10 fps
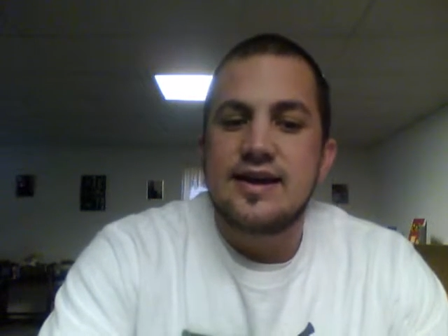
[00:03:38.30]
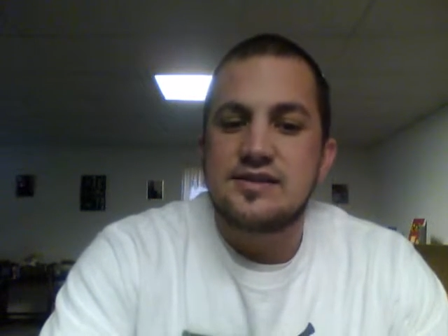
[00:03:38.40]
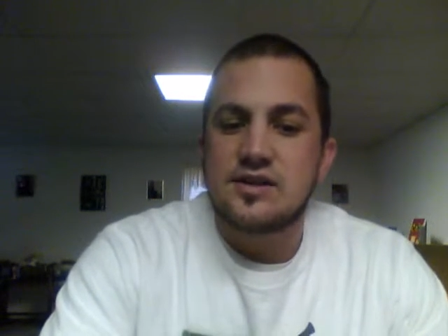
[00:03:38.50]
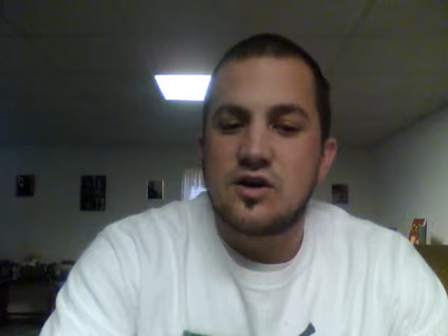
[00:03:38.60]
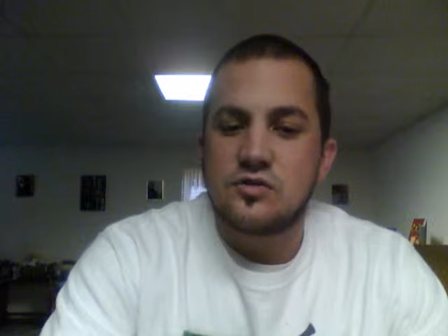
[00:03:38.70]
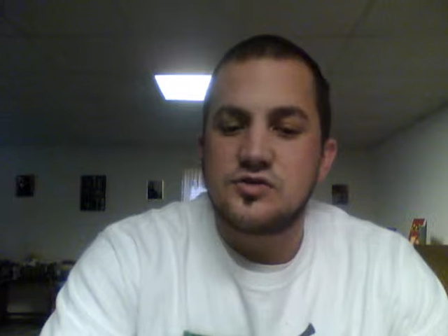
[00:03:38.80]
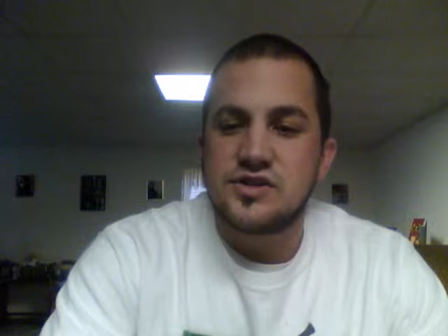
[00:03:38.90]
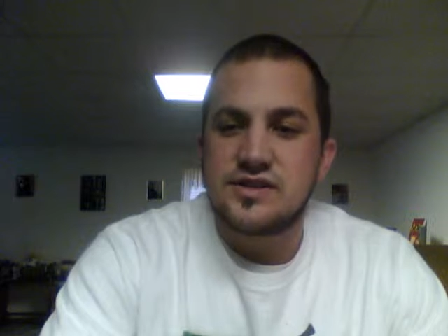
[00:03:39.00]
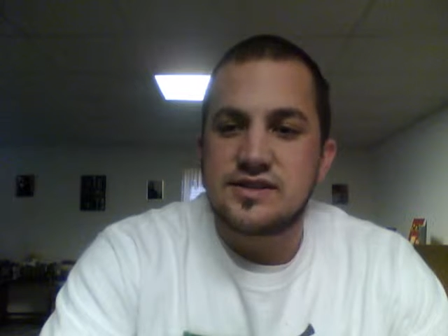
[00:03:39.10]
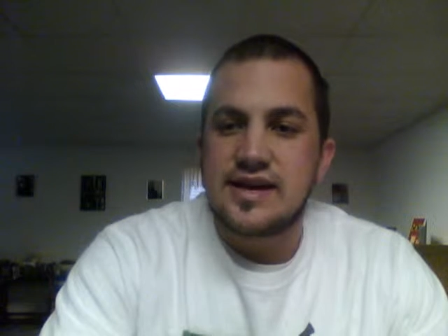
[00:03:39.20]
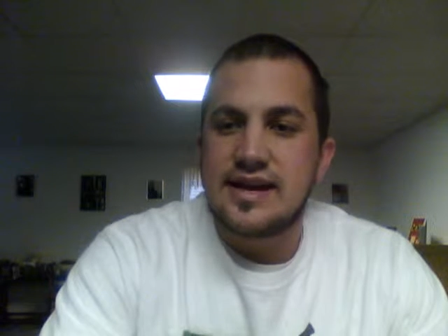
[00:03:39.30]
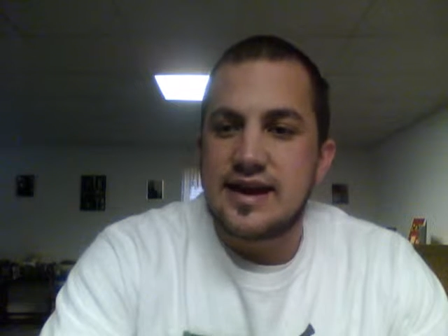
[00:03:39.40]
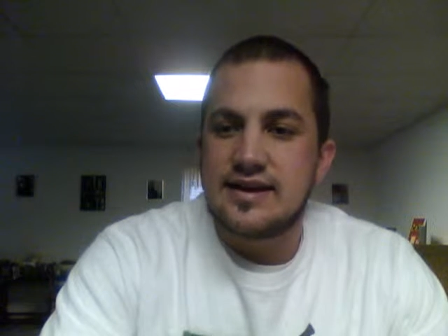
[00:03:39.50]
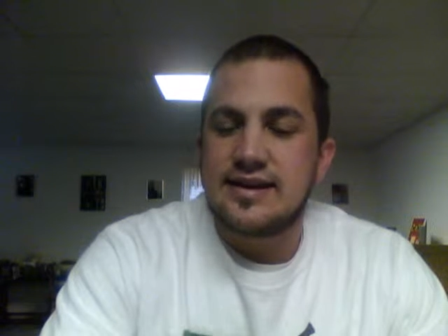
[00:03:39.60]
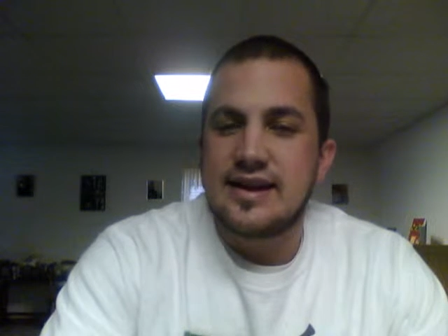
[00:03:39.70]
It's all just, can
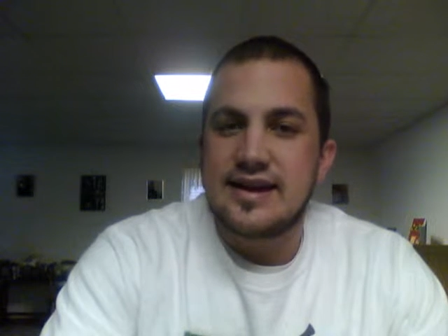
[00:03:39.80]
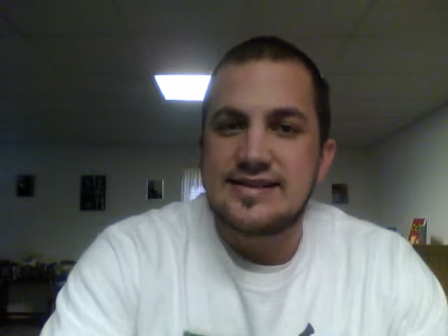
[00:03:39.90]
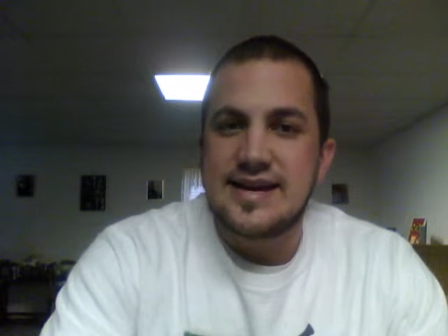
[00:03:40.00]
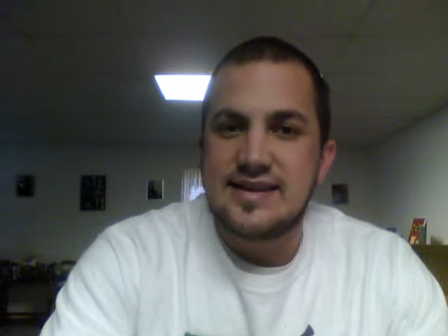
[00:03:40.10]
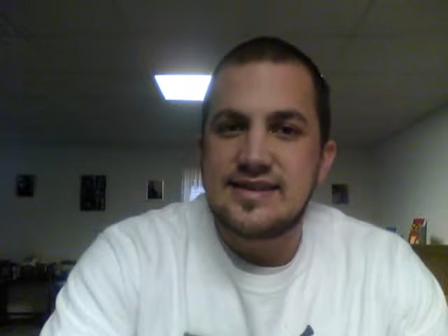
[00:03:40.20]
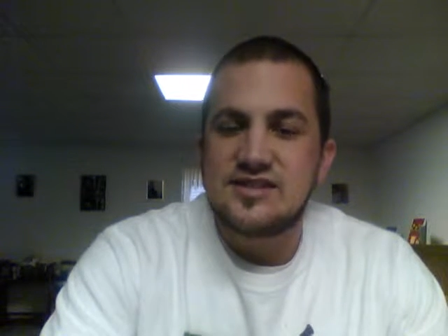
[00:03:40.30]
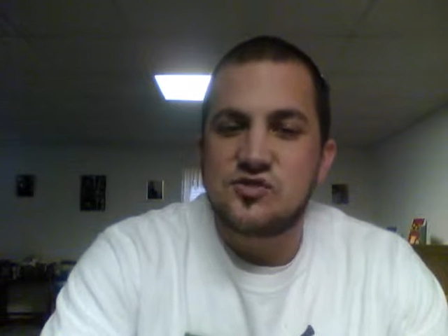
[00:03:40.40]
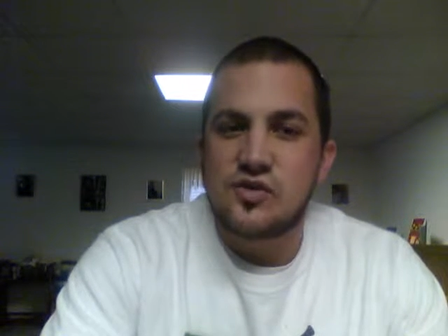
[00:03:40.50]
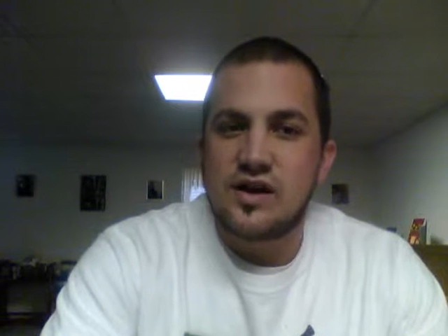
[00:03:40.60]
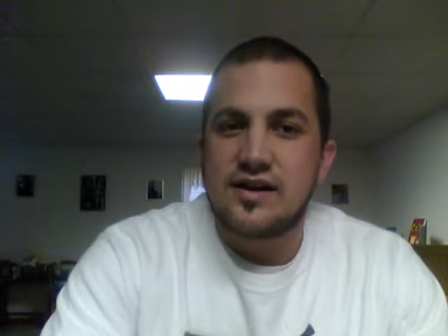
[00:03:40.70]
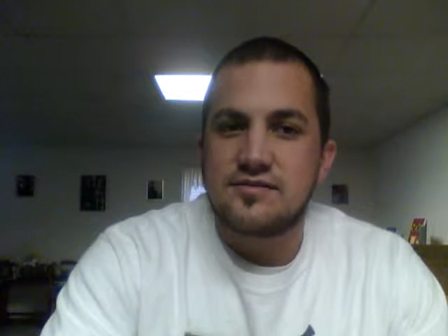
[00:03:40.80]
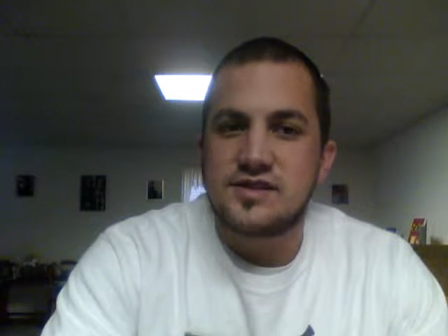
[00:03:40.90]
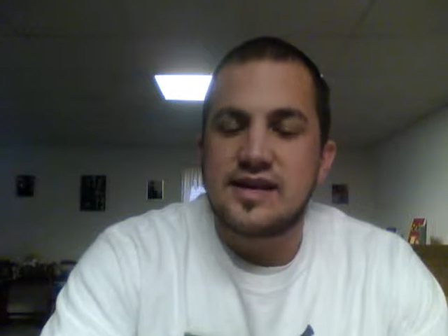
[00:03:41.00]
I take these graphs?